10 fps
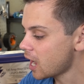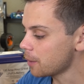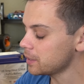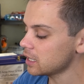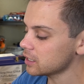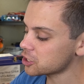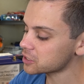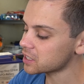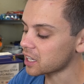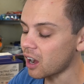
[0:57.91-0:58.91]
I mean,
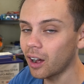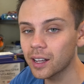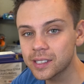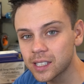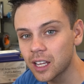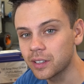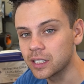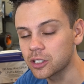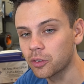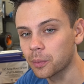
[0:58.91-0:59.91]
just the cost
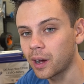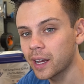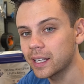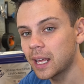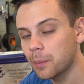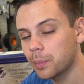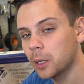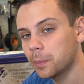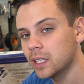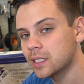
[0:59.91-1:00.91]
savings over buying an
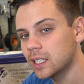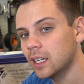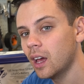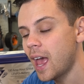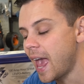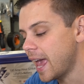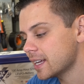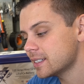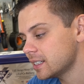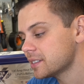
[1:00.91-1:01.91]
MPPT
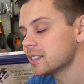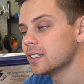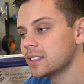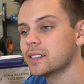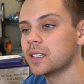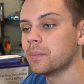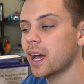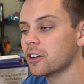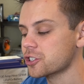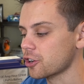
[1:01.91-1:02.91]
and DC to DC
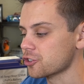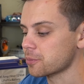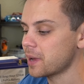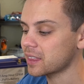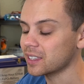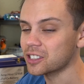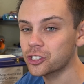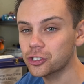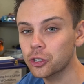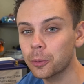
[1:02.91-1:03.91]
battery charger make this
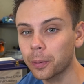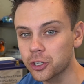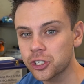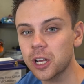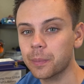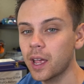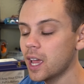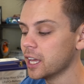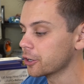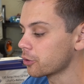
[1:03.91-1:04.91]
super cheap
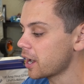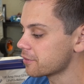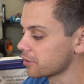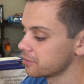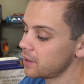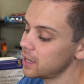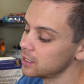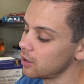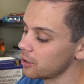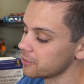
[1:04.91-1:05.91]
and great for van
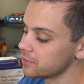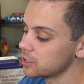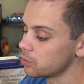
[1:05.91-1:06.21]
and RV